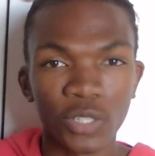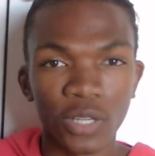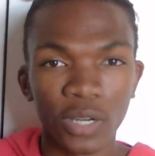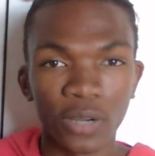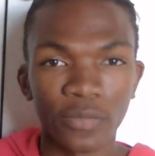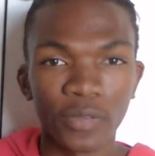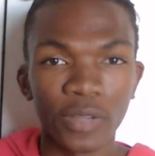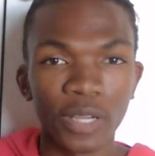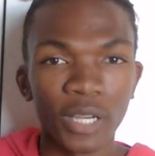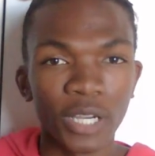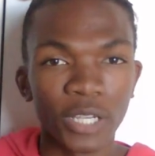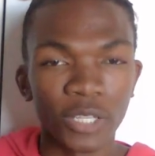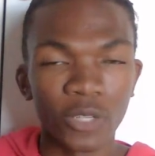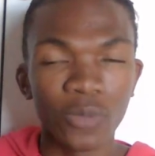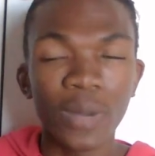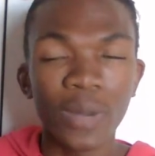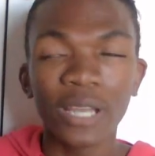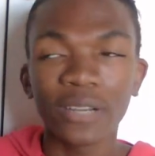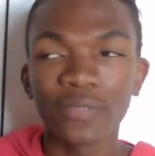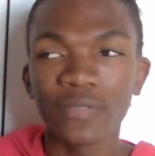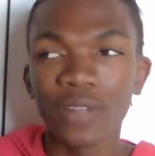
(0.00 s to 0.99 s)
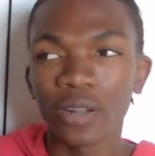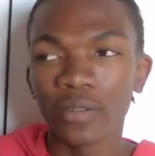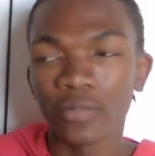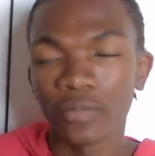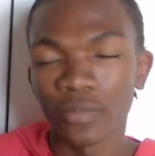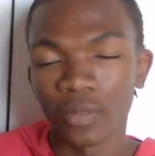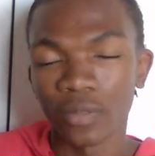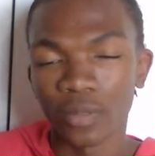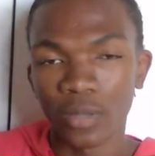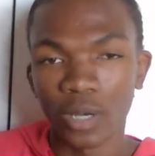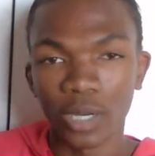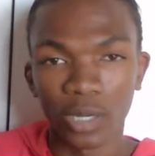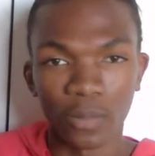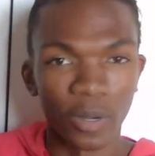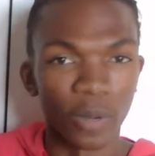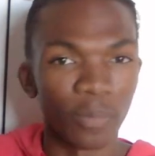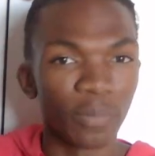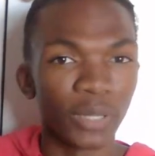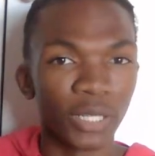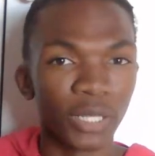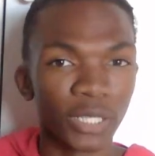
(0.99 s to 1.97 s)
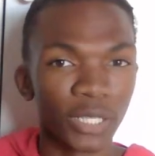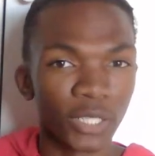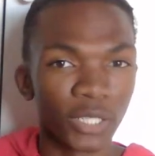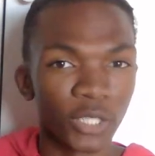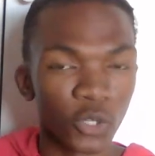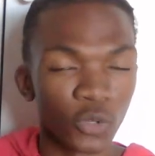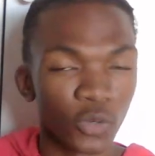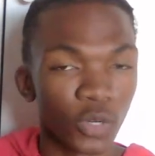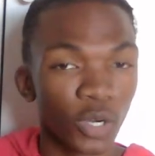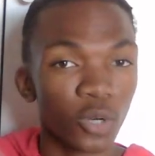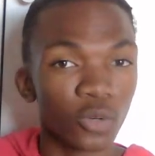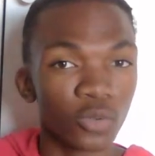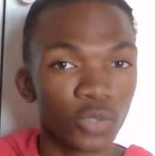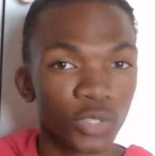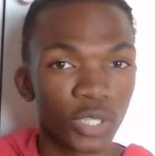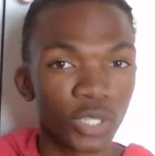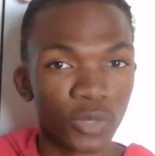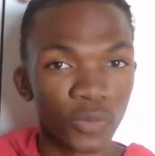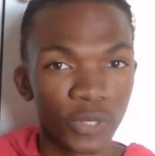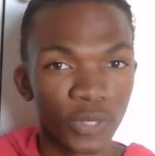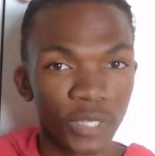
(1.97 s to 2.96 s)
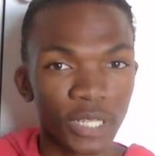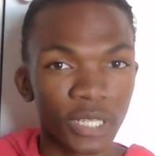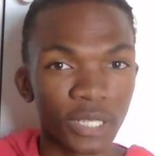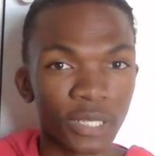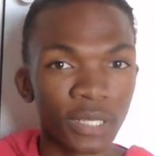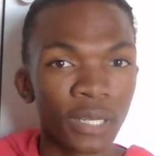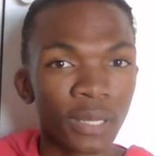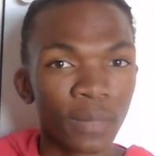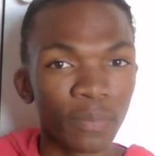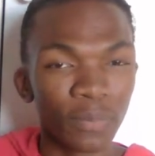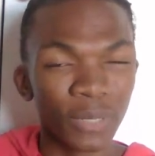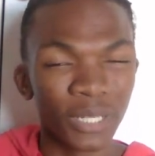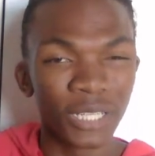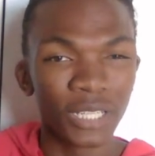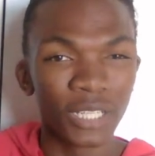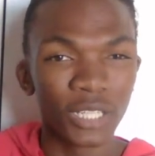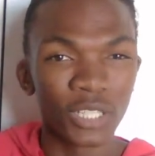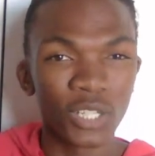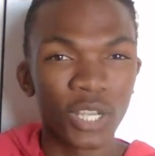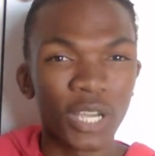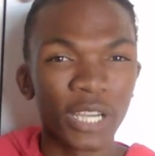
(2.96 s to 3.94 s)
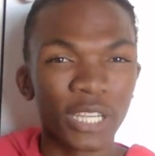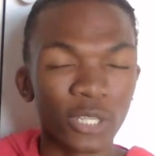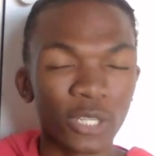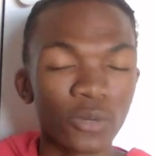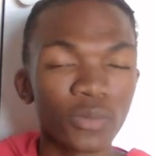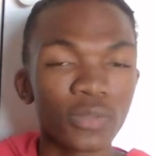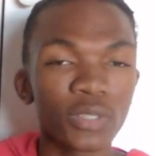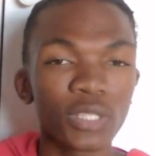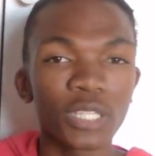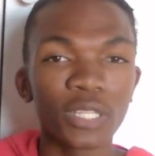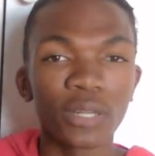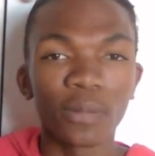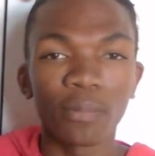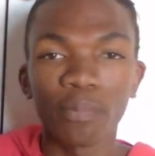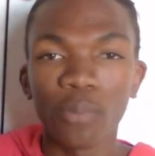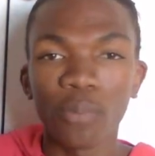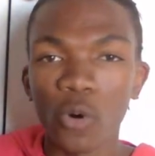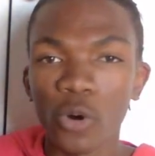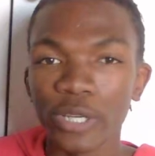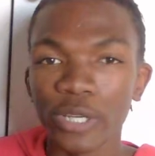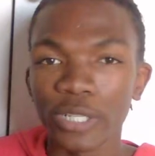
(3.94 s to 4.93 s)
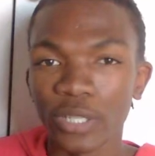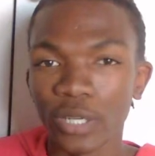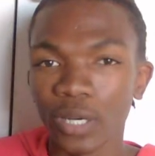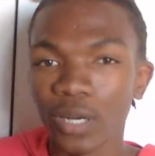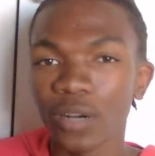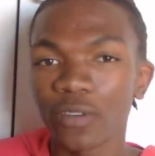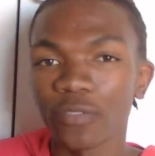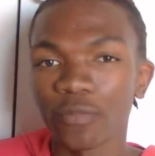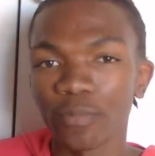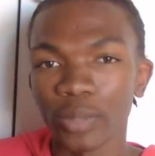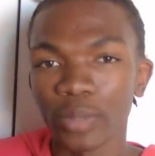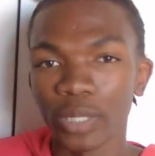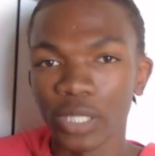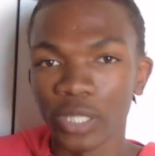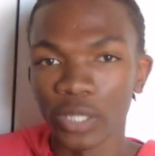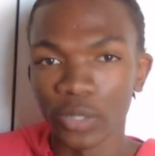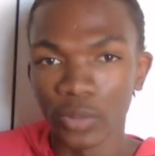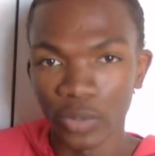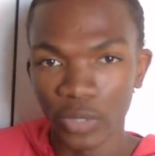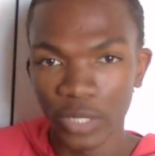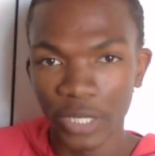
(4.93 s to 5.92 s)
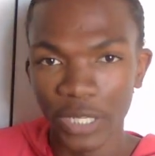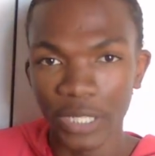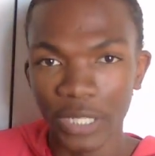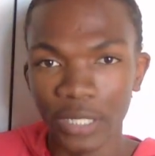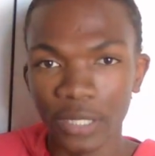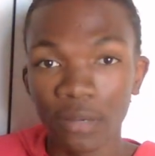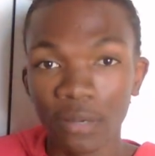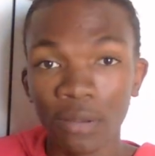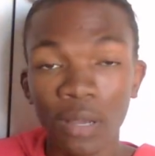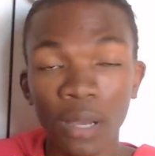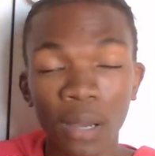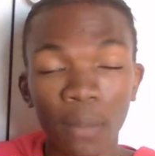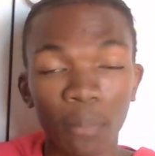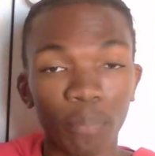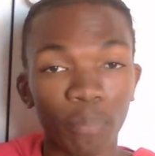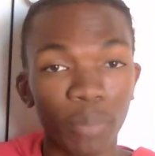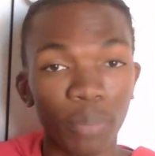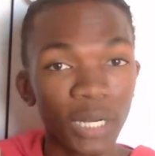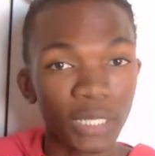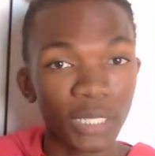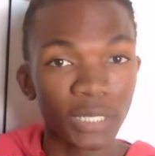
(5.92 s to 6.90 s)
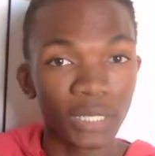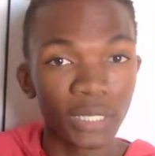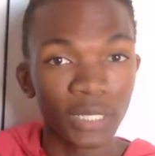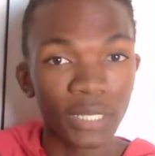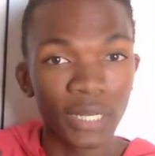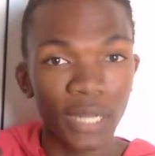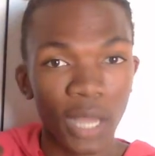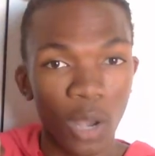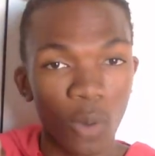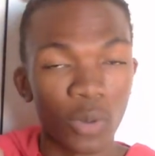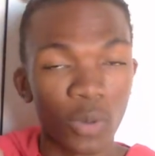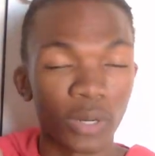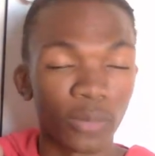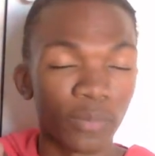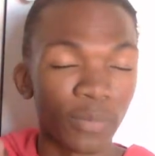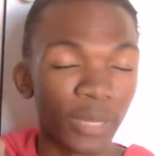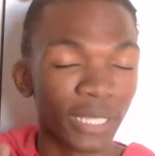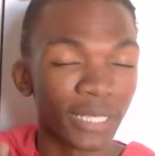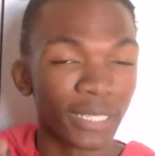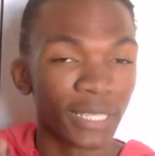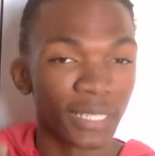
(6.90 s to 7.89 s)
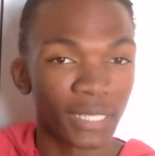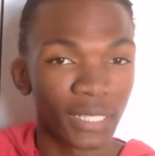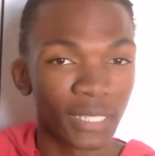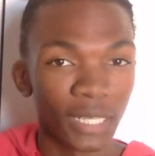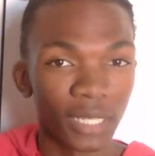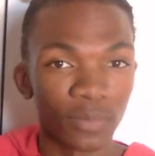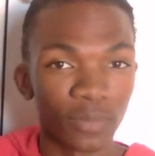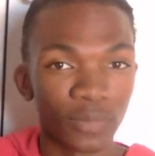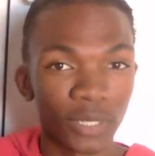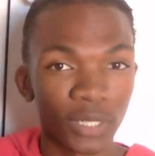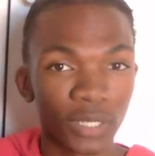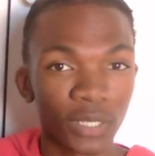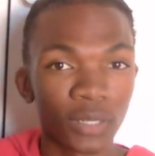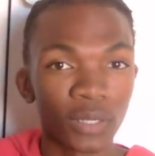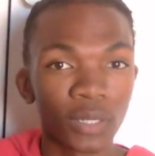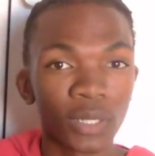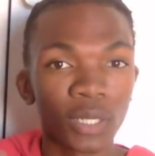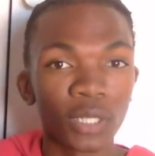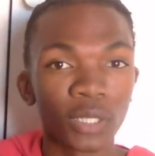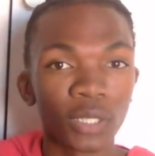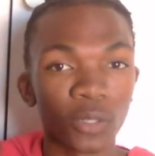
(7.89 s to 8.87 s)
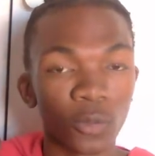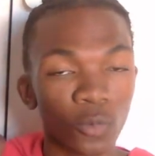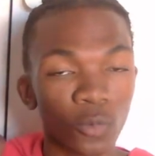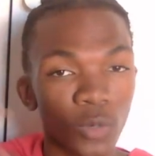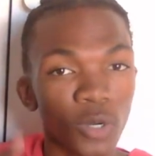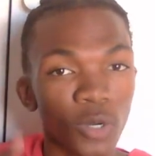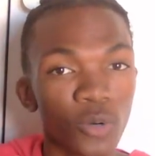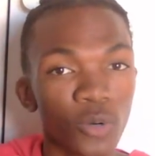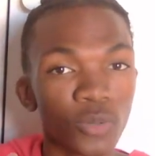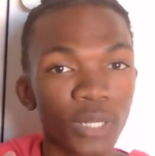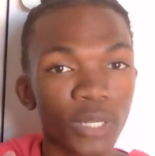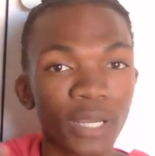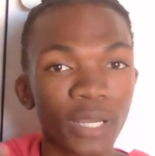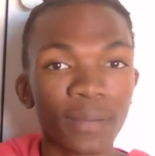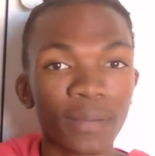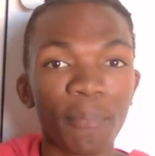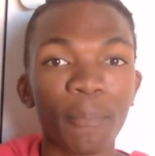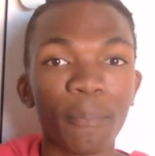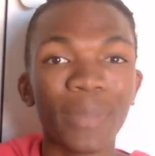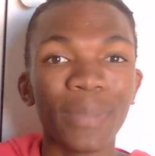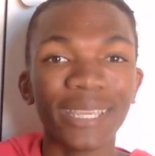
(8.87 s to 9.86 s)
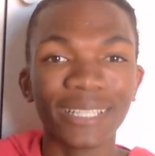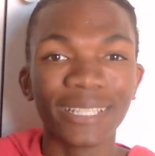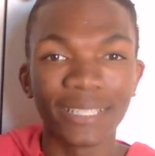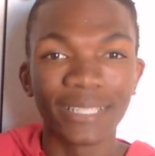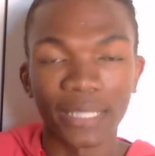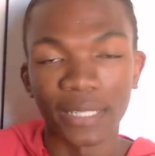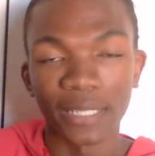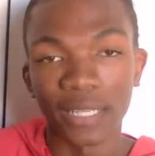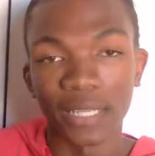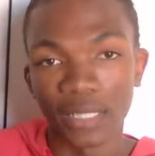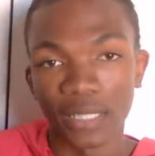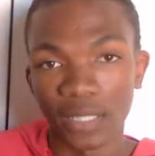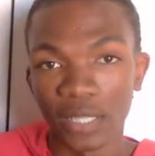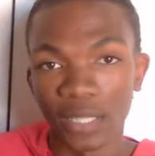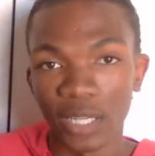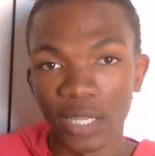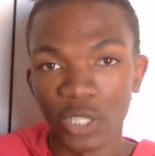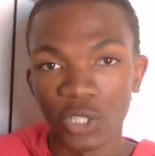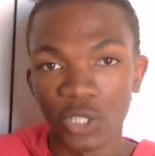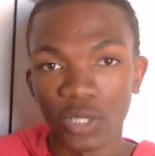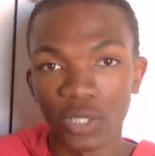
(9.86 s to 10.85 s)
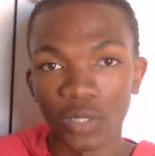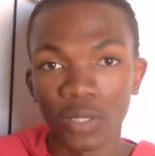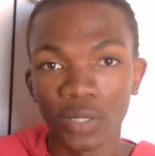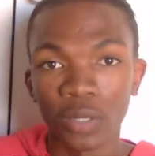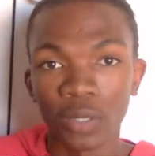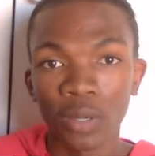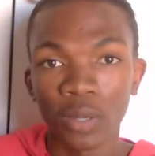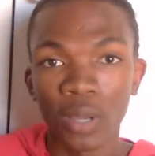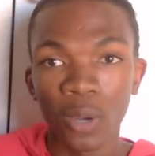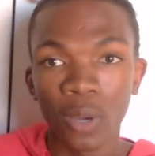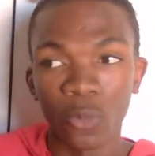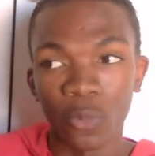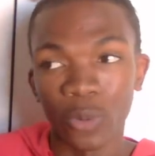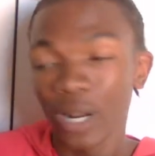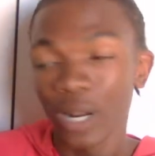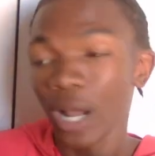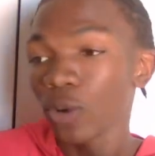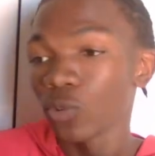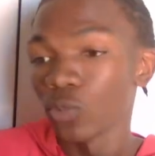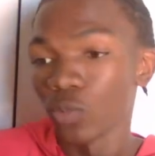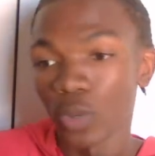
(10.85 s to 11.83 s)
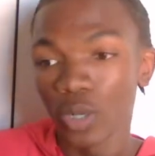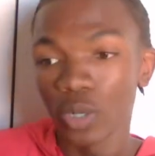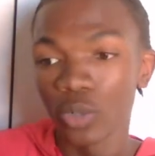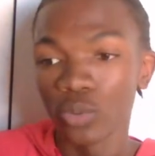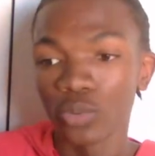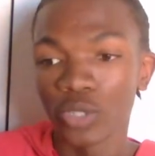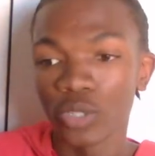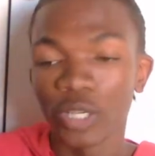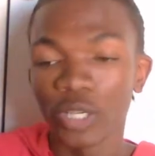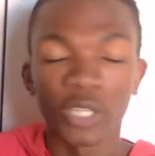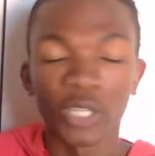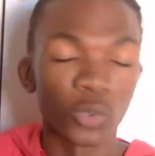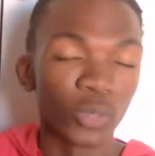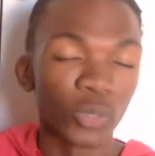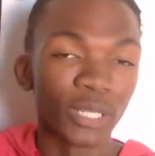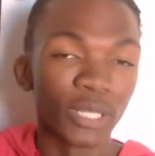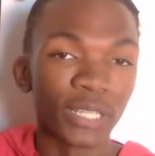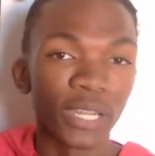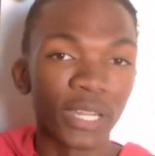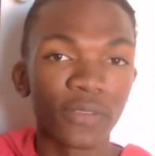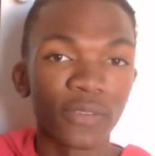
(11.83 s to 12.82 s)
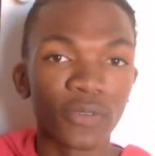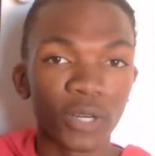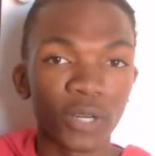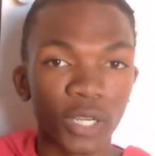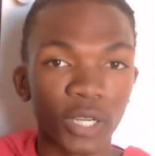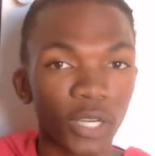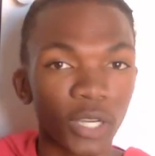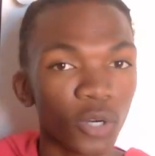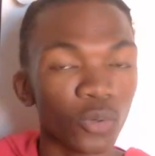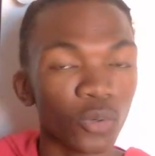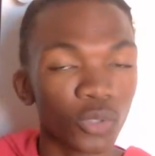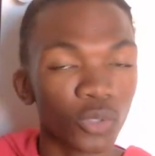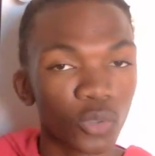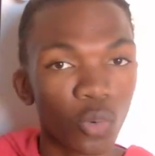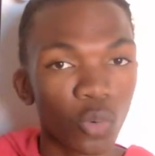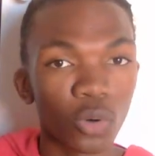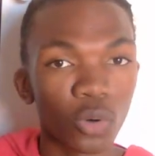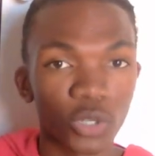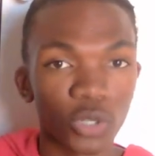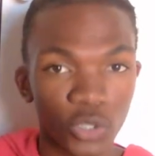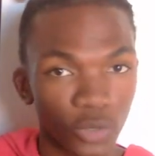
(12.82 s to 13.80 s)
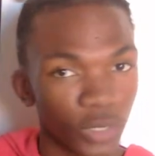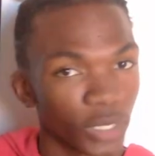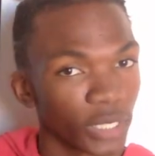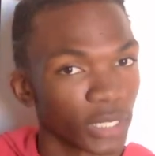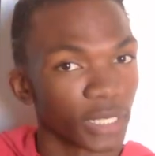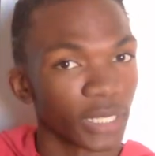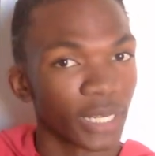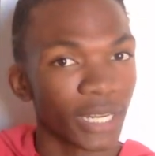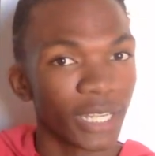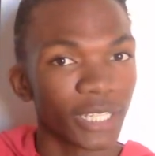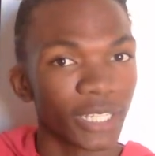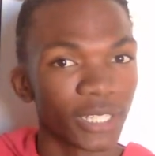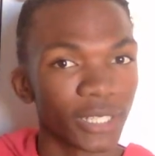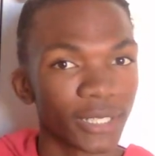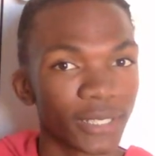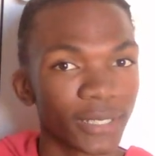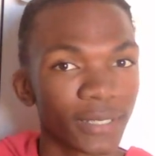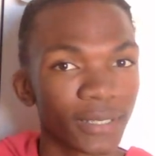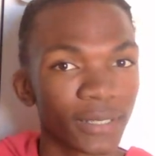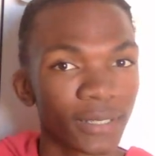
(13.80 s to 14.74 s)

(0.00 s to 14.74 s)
off, you might have not even thought about building your own study routine because you don't see the point of building a routine. But I want to make this statement. The road makes the destination. Without roads, you would never go towards your destination.